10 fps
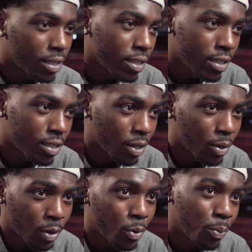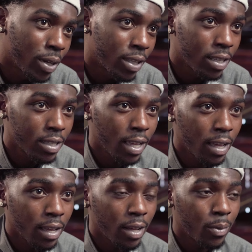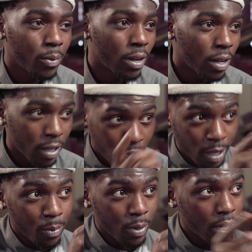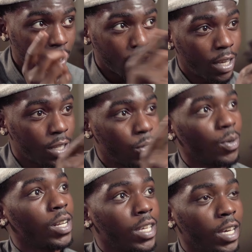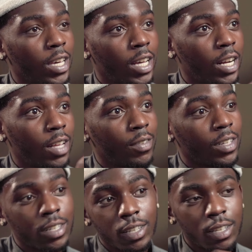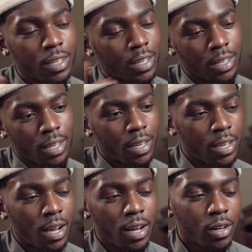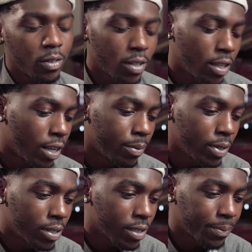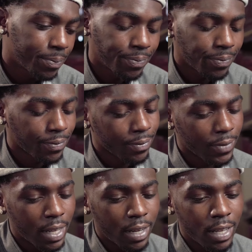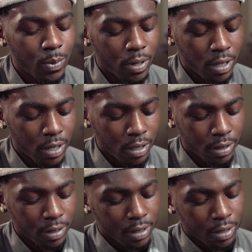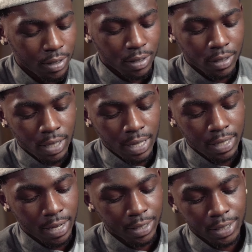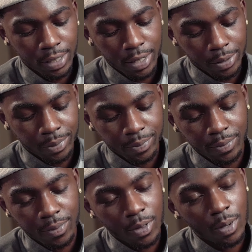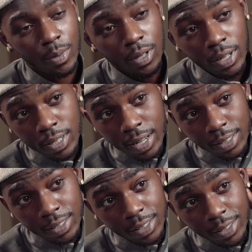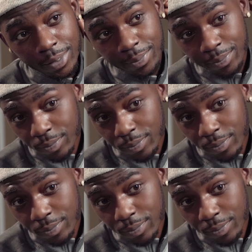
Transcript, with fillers: Right. So they gonna pick that side. I, him, 100K, 200K. I love it. They gone on the numbers. It is what it is. That's how this shit go. You know what I mean? That's how this shit go.